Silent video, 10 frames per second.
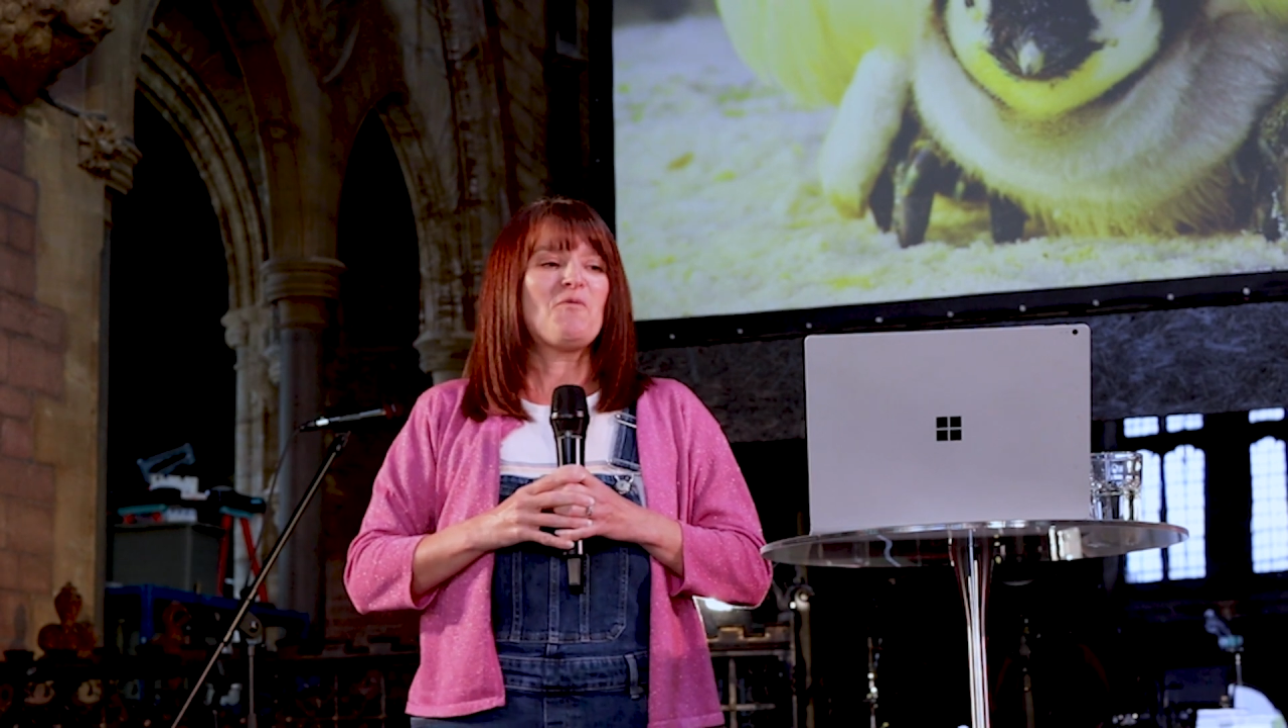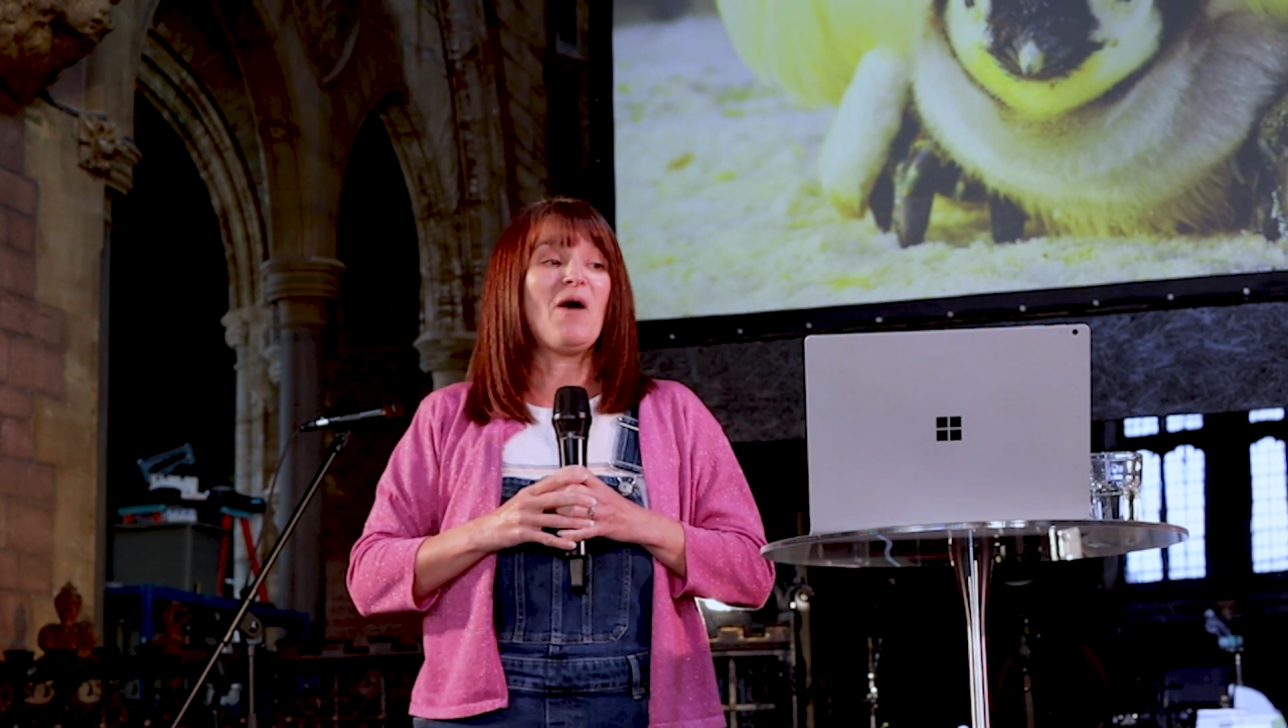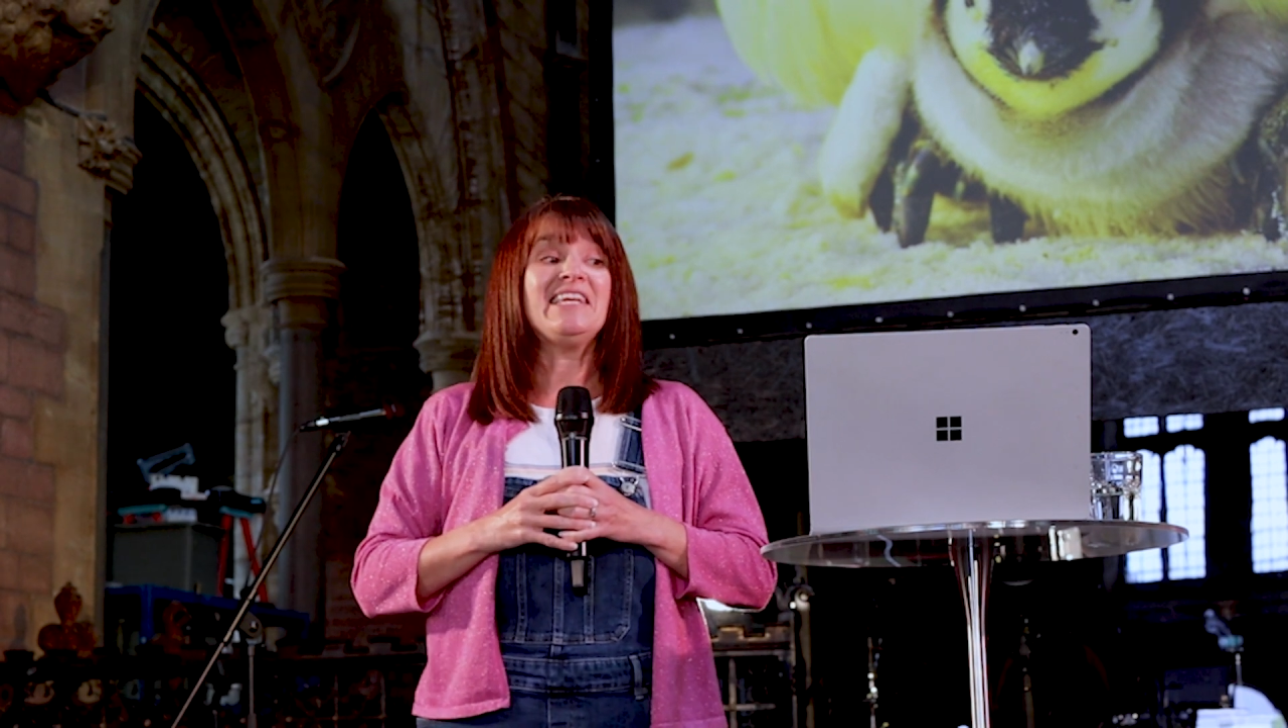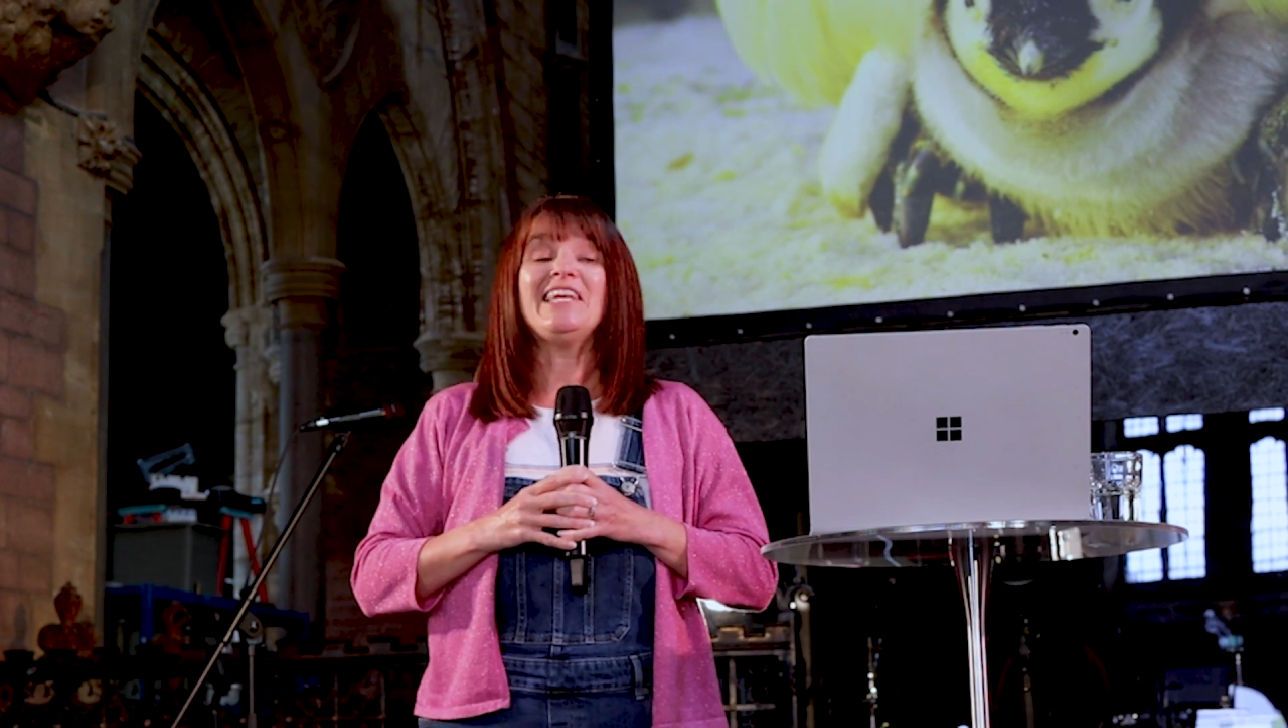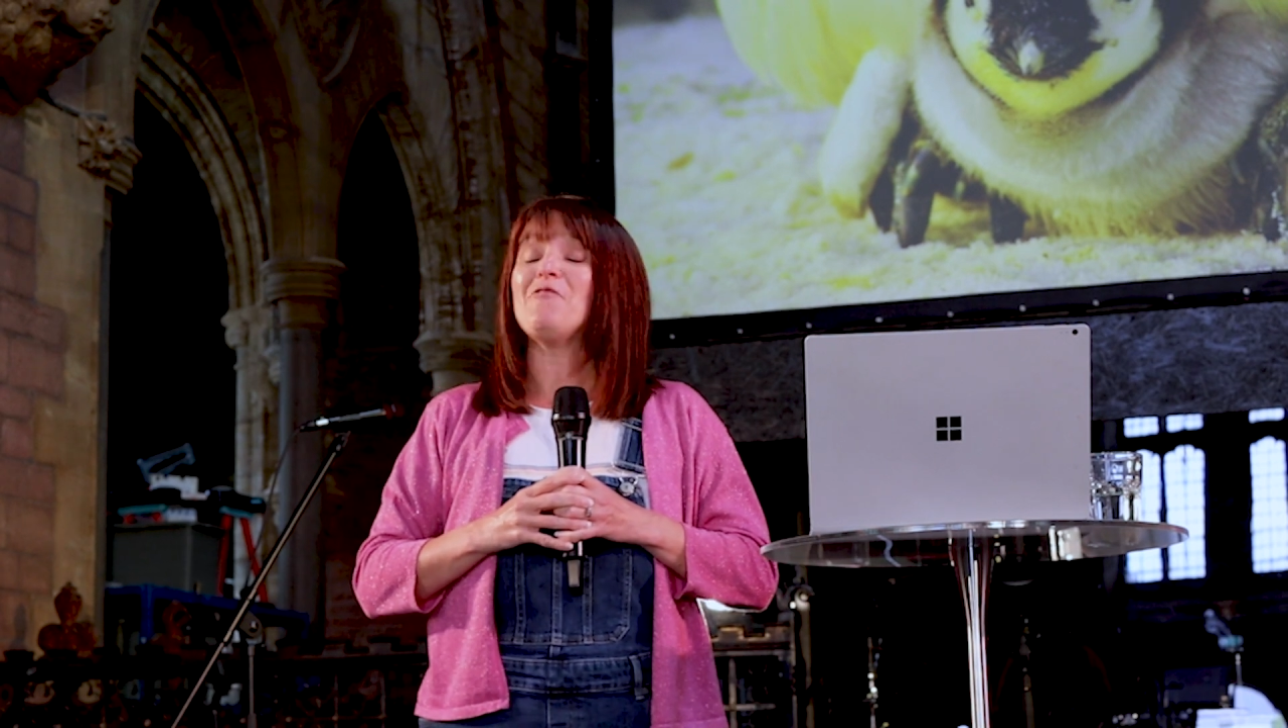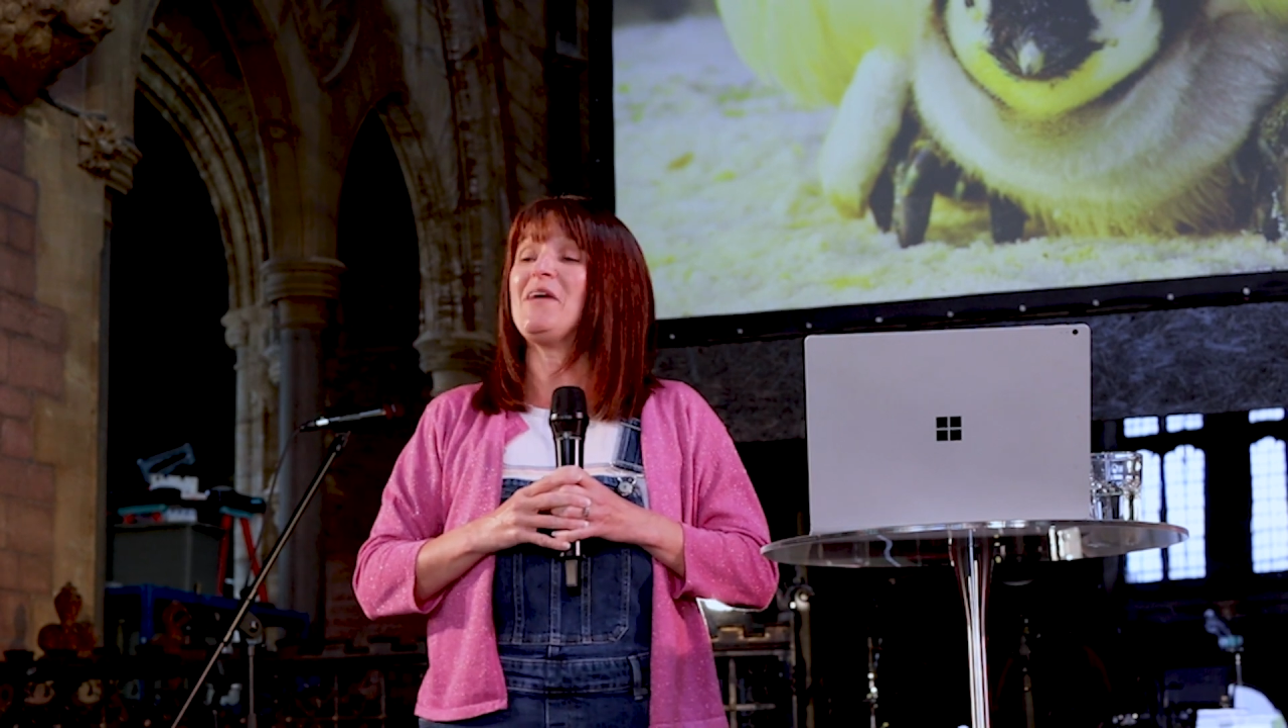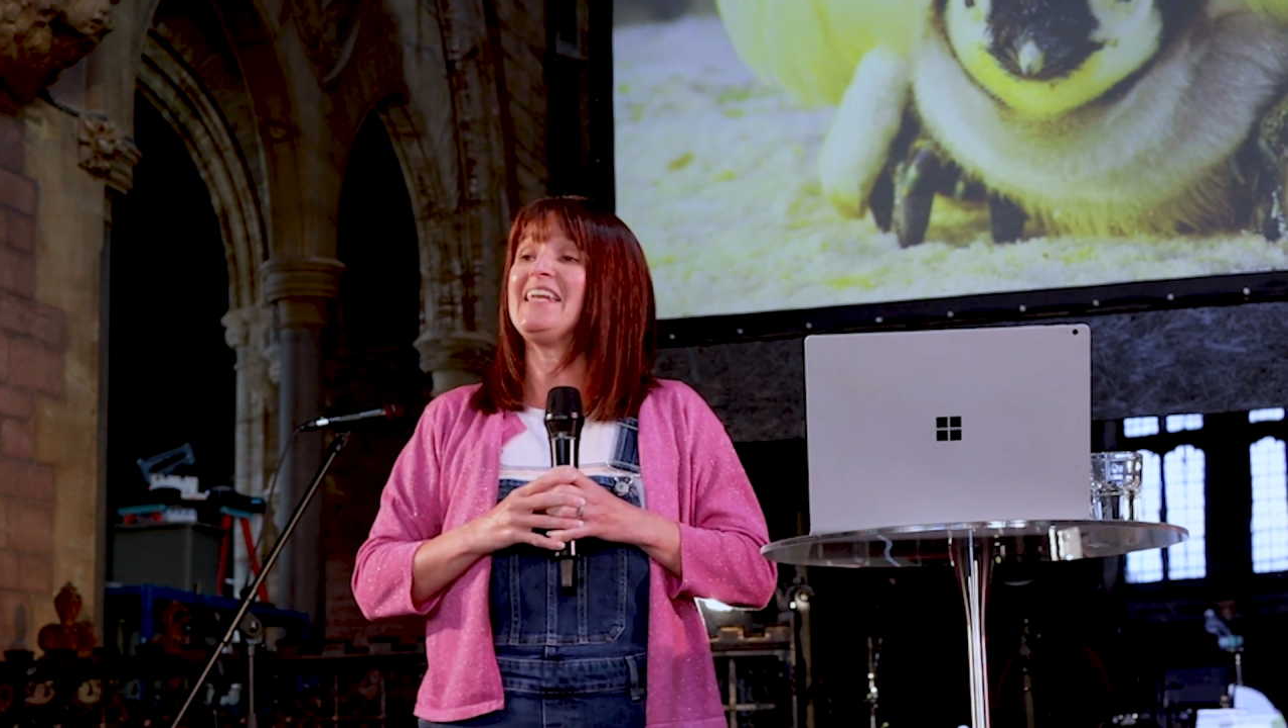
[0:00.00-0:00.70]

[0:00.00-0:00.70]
When Louis